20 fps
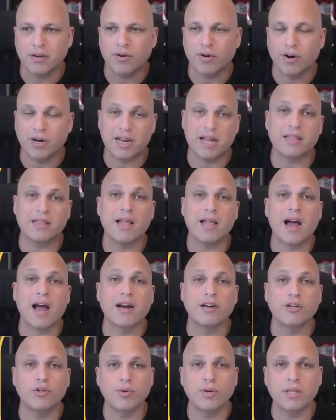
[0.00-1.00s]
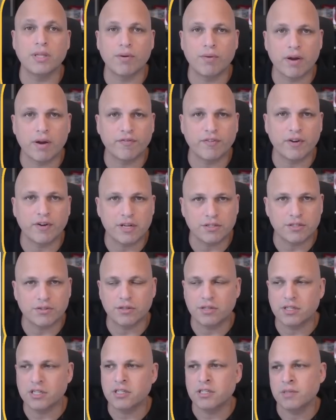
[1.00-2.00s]
or that are doing the reference to
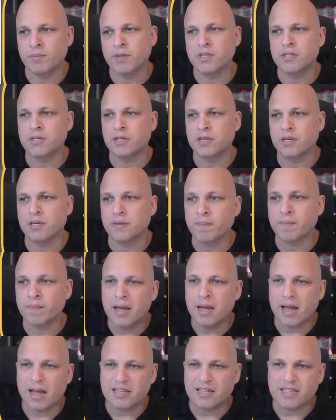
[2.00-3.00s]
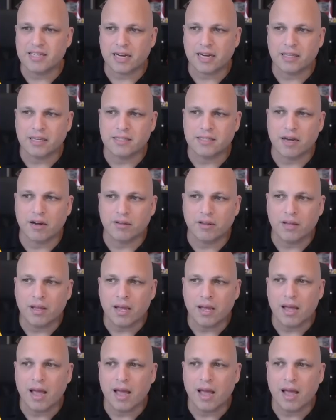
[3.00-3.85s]
this GPG key. And check this out.